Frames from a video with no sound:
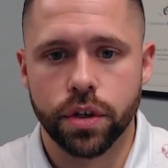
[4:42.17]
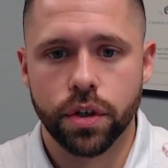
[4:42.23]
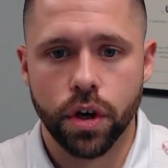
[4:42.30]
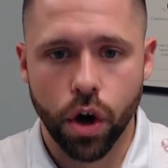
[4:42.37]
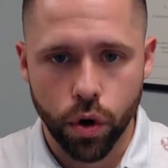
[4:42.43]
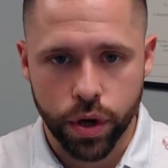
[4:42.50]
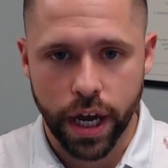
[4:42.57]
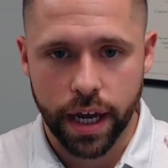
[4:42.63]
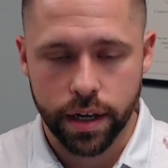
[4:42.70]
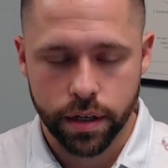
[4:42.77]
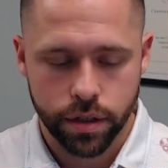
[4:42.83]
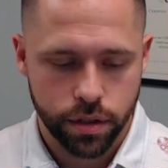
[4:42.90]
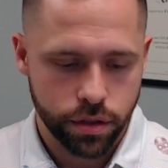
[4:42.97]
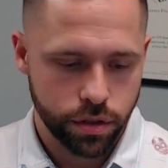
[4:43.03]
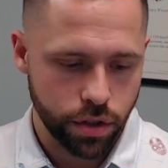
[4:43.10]
Okay,
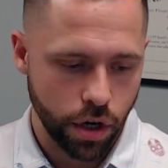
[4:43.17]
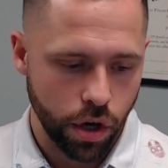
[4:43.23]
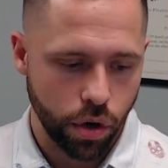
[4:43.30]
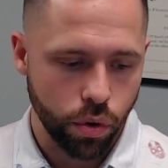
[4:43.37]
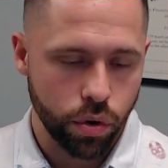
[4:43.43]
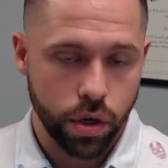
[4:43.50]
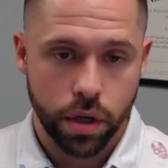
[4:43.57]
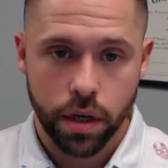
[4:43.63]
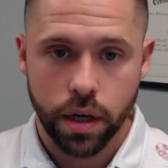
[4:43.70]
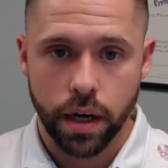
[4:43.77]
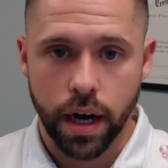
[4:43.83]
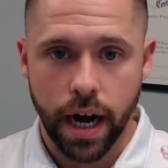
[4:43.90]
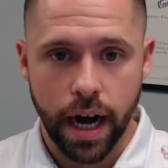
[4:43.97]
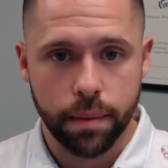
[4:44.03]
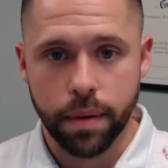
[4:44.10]
so
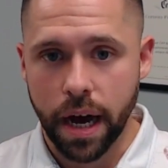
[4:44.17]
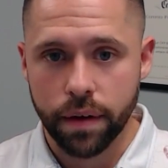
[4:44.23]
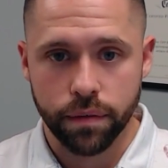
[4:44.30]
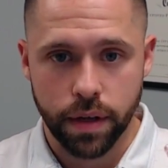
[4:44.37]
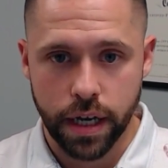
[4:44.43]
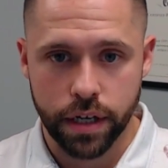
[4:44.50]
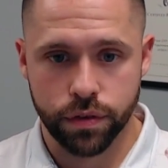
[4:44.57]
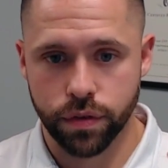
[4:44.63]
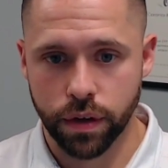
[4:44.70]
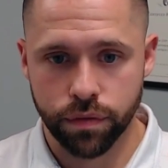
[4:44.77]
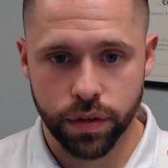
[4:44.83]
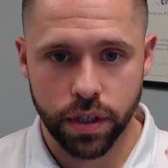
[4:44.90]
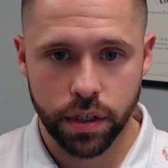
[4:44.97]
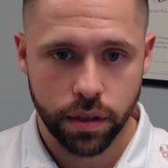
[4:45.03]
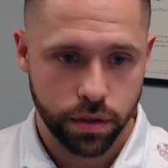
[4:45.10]
I'm not age
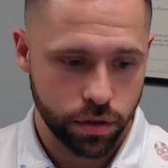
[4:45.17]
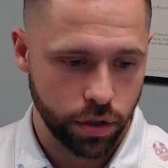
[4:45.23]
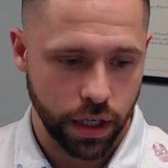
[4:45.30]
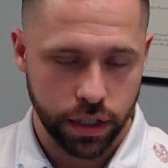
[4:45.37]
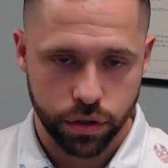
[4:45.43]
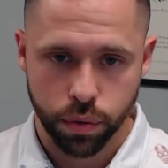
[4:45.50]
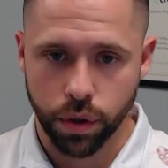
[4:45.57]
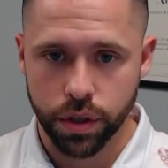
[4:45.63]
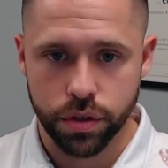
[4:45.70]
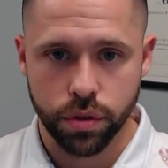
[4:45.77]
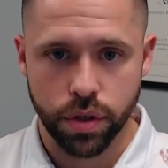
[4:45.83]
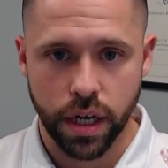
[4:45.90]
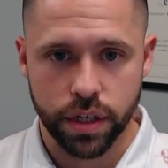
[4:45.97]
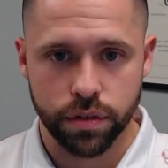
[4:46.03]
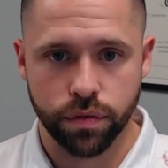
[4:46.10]
50, so you got
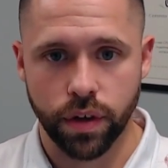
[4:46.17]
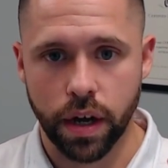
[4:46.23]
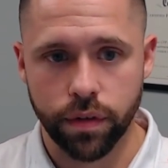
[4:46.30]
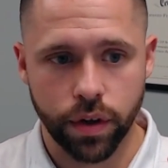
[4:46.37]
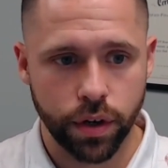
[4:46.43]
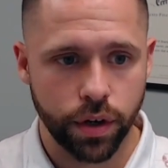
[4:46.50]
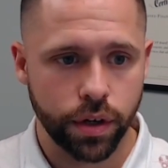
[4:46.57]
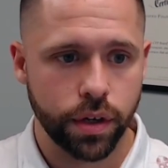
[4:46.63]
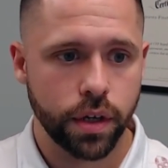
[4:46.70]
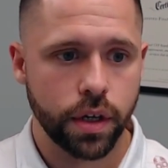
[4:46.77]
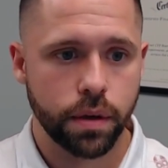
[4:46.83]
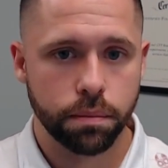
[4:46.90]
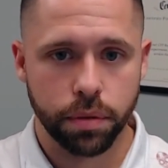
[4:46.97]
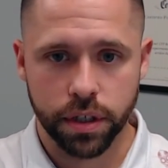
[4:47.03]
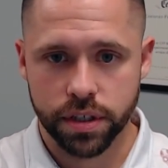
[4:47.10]
22,500
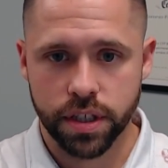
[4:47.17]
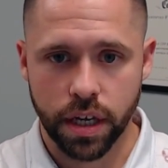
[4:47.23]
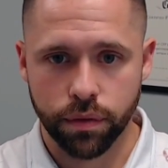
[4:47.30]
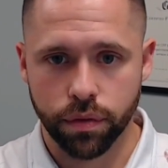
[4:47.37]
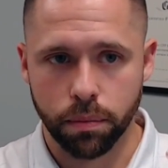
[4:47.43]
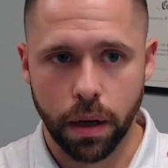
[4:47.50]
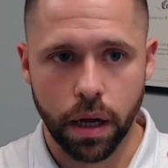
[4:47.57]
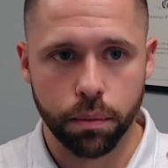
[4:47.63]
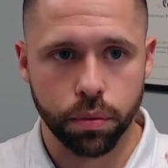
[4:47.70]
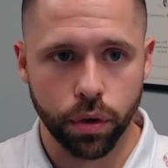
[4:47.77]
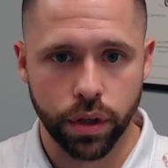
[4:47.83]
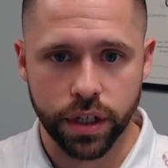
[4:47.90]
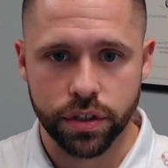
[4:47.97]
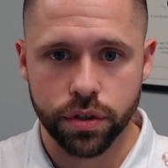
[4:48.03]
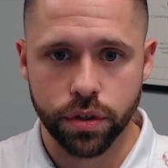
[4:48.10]
plus 10 from my employer.
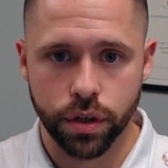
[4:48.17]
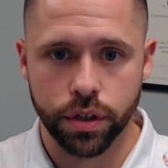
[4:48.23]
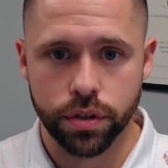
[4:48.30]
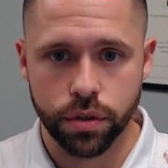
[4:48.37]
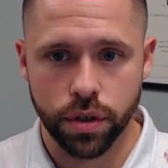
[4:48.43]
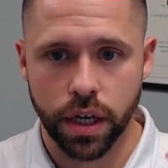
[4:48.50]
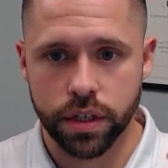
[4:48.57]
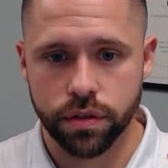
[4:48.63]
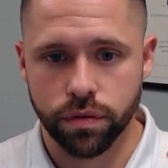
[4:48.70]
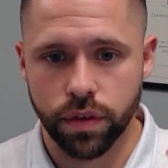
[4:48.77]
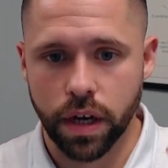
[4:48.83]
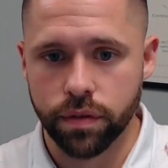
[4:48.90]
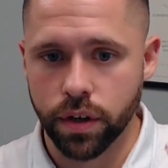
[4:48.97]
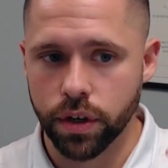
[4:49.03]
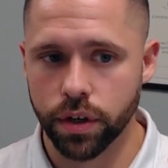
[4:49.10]
That's
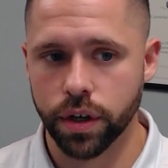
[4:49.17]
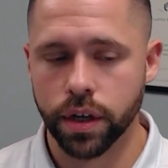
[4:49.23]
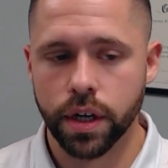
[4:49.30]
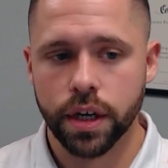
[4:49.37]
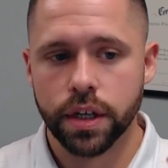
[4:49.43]
32,500.